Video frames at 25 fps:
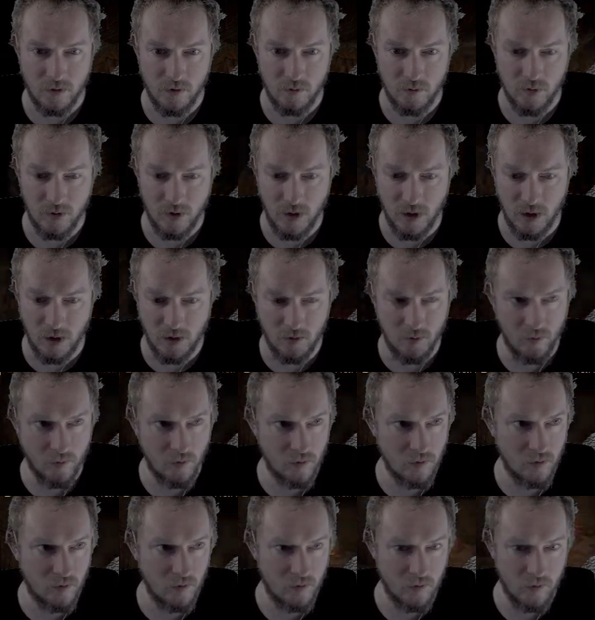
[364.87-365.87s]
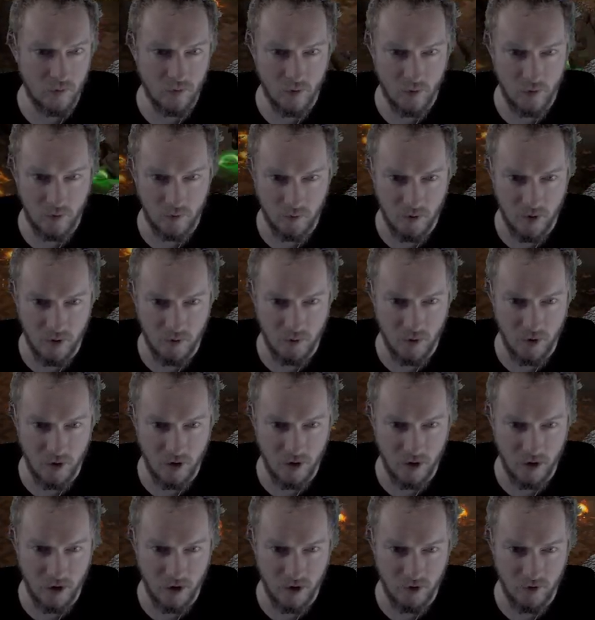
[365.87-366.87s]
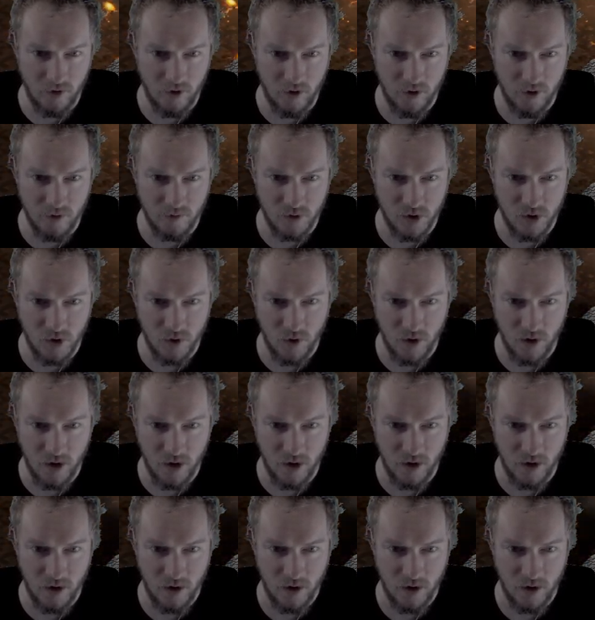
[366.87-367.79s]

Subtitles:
me get my Merc out of harm's way.